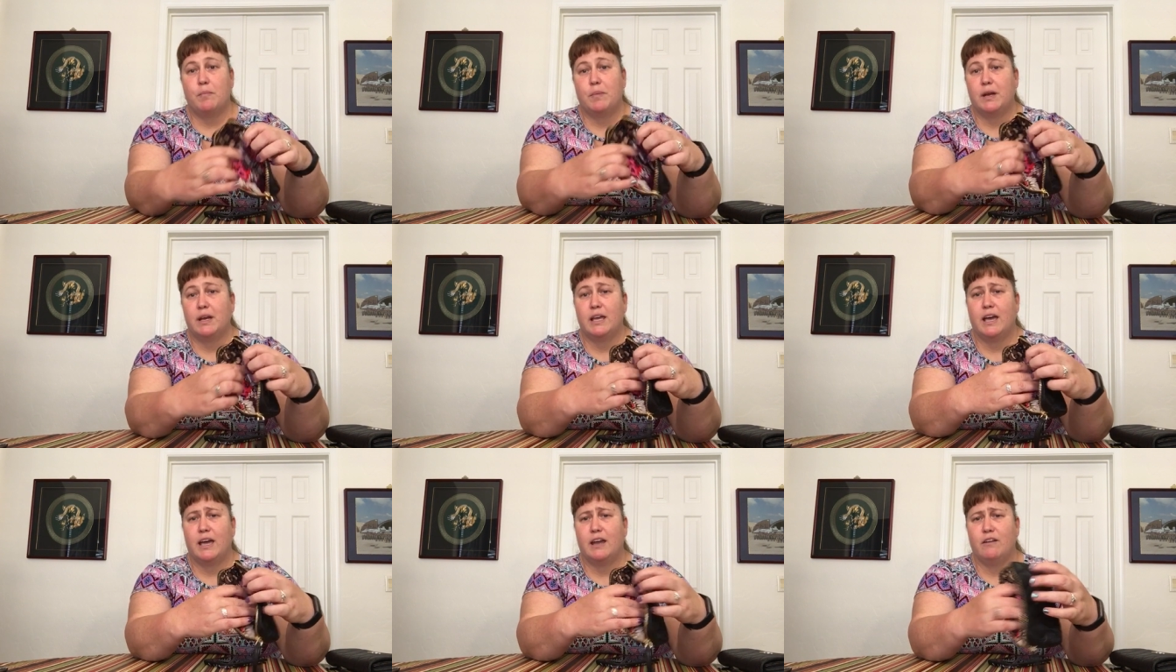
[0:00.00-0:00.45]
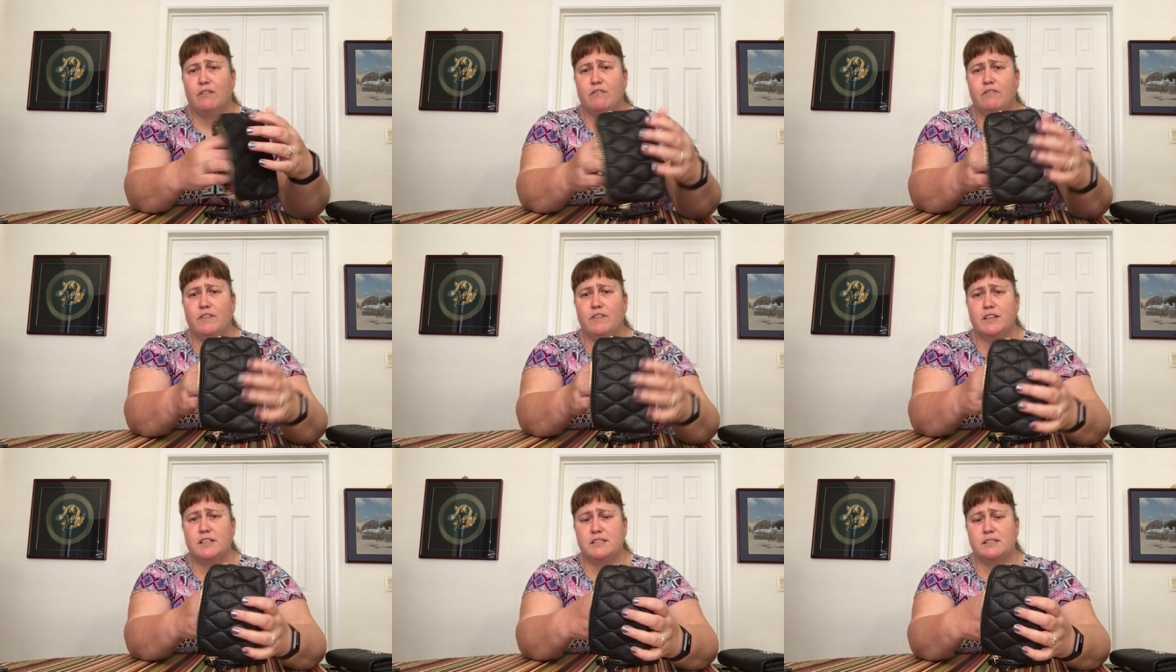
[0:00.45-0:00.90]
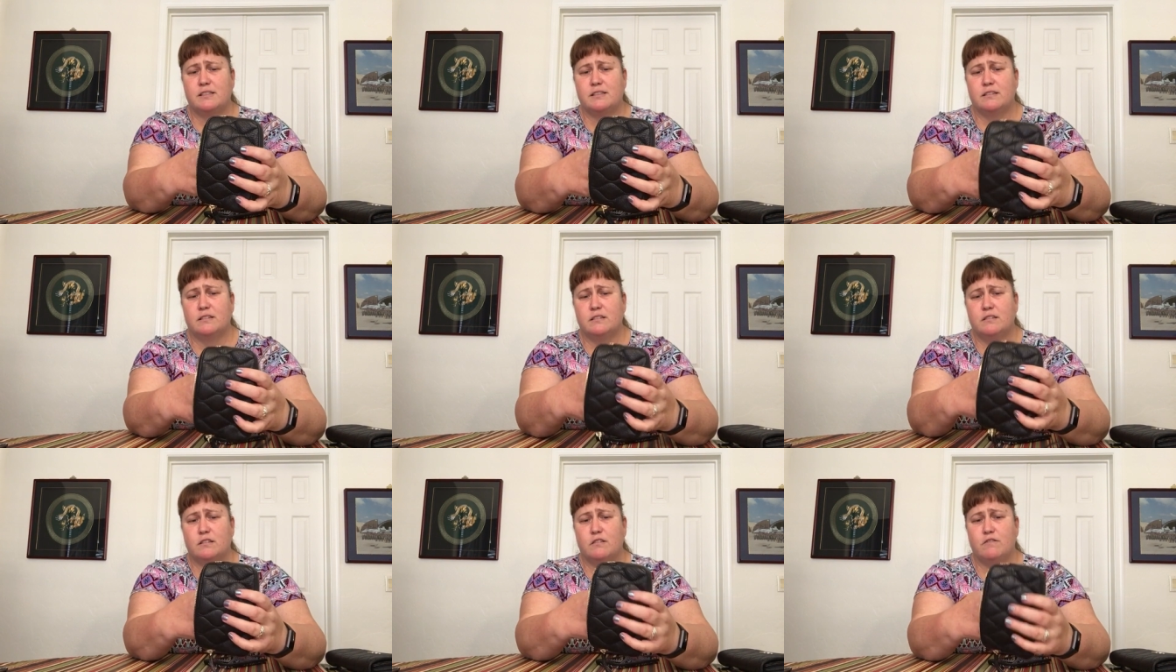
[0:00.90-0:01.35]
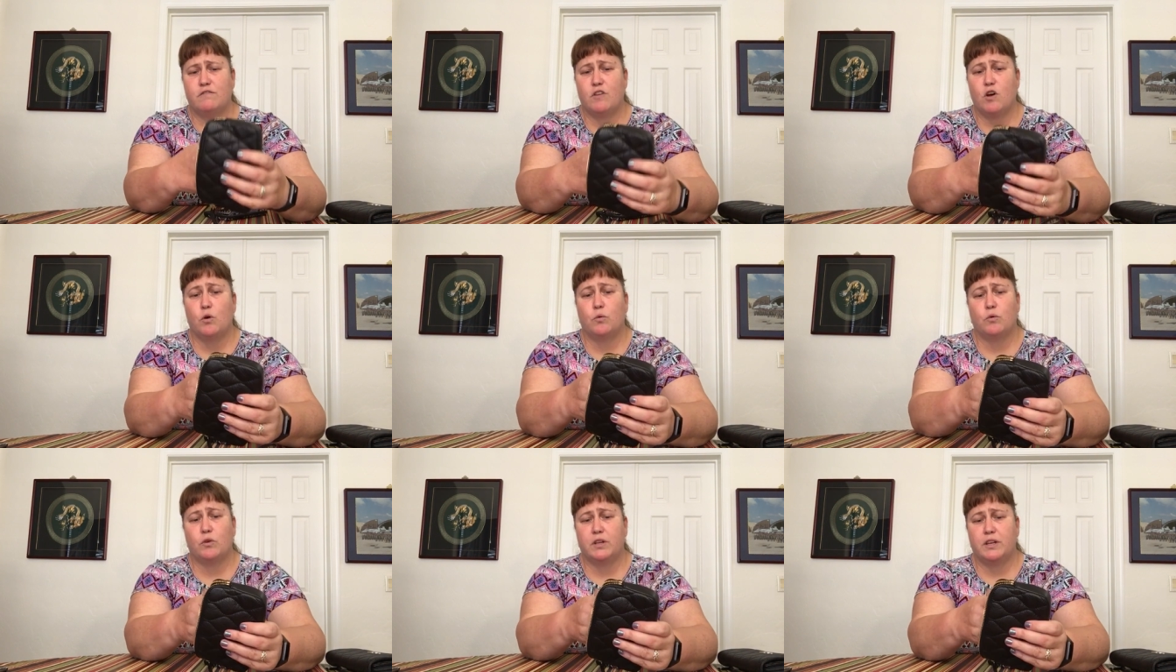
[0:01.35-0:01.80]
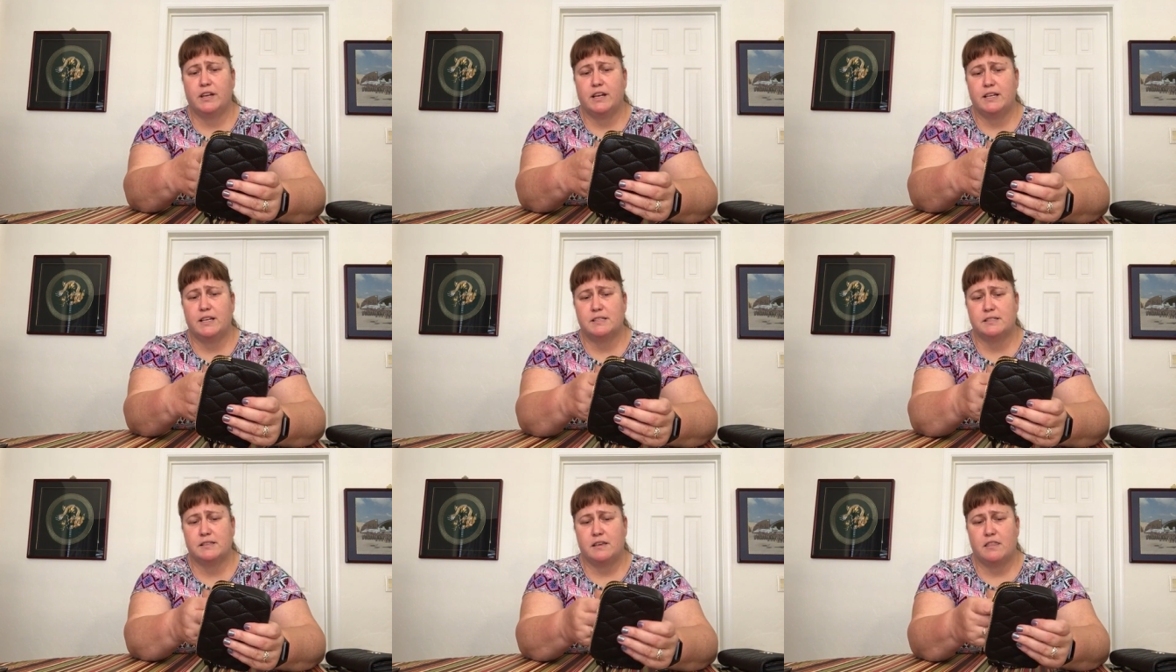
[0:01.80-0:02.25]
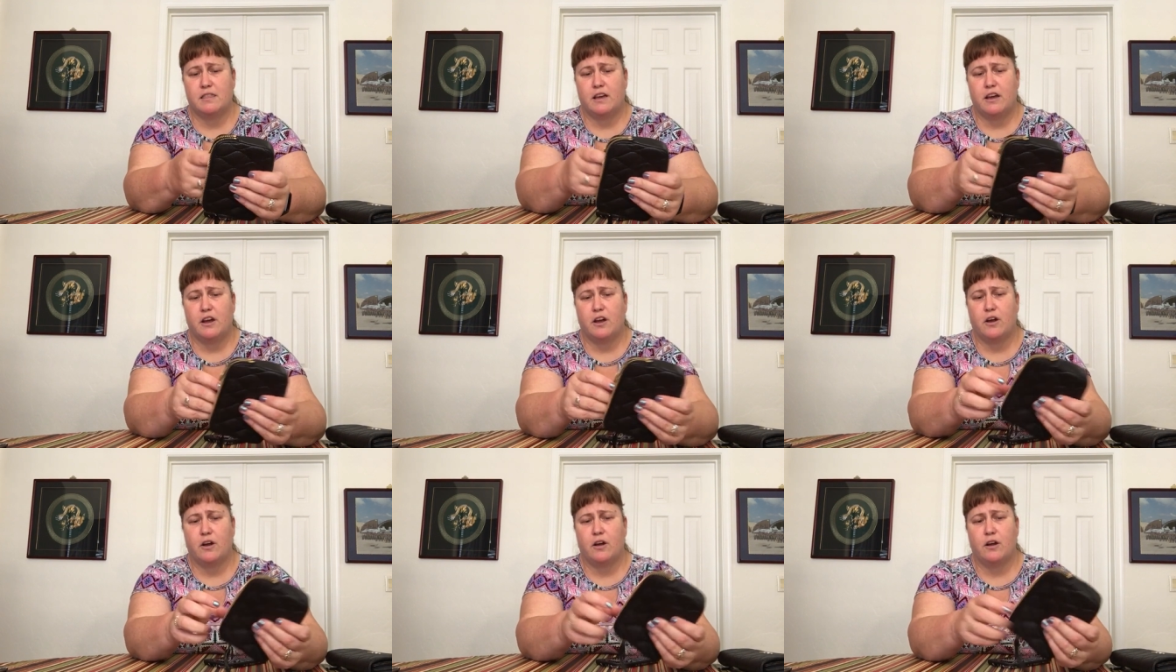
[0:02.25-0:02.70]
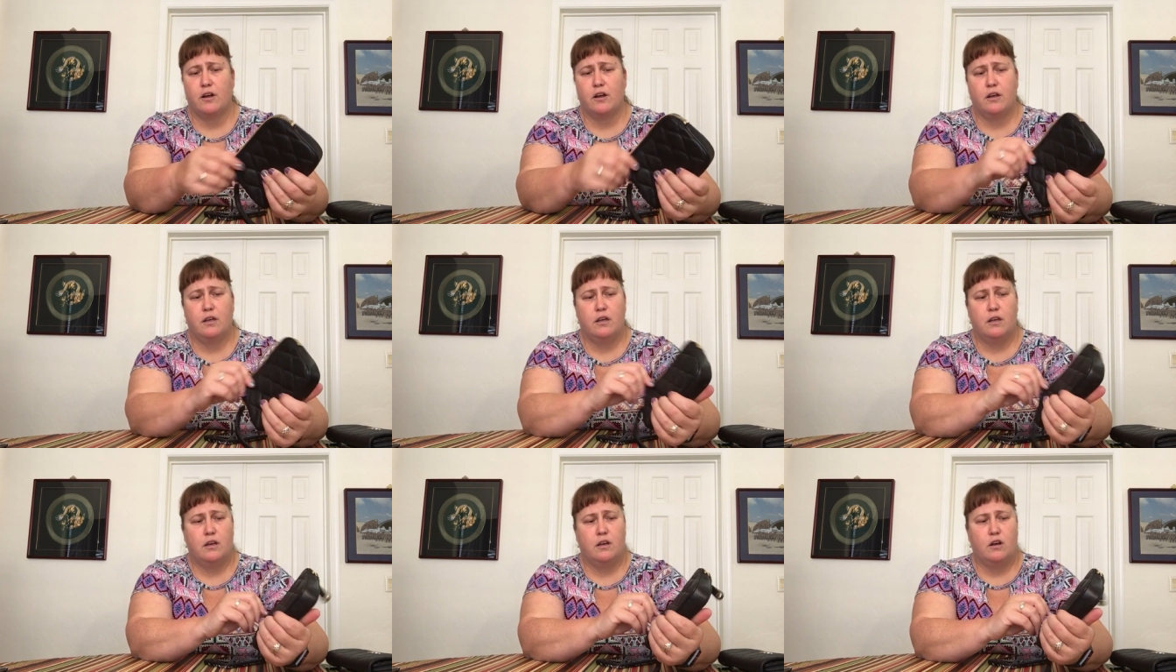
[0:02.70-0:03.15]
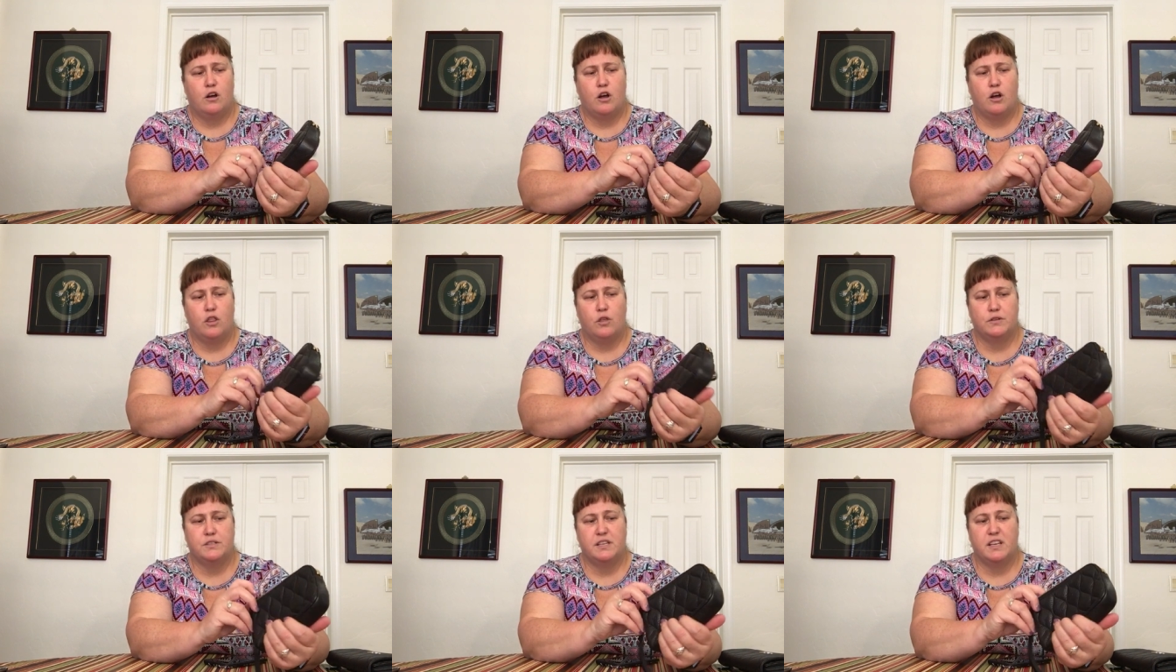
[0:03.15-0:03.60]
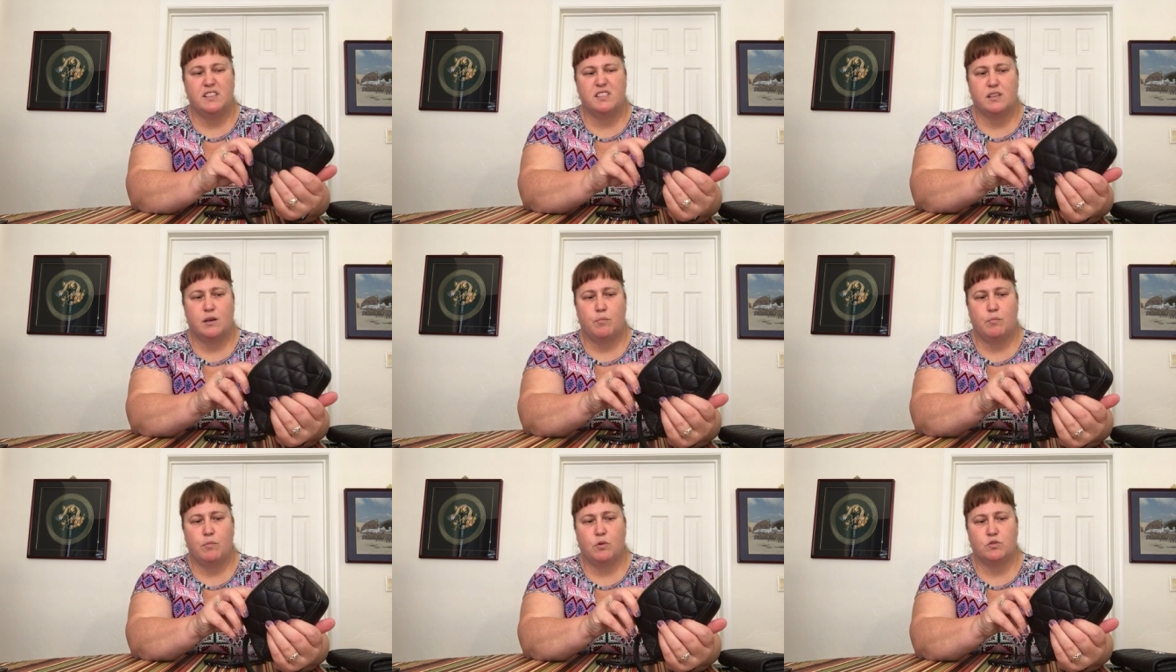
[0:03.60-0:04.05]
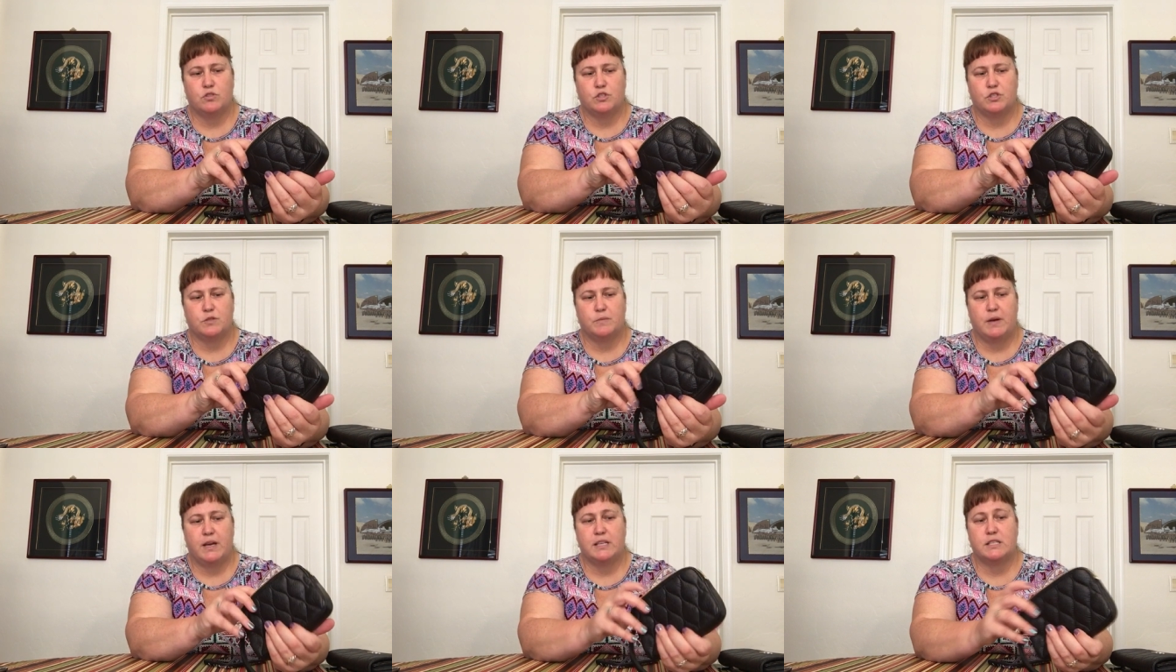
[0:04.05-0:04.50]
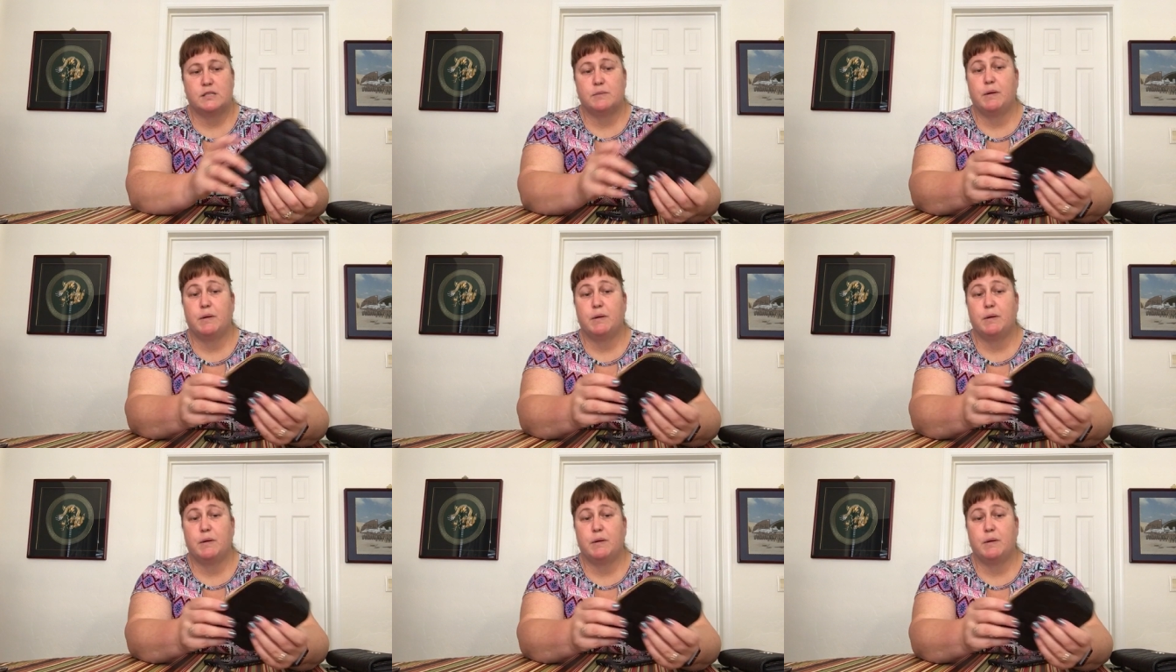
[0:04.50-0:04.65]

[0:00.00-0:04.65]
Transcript: But again, fits the phone really nicely there, although it takes up most of your space.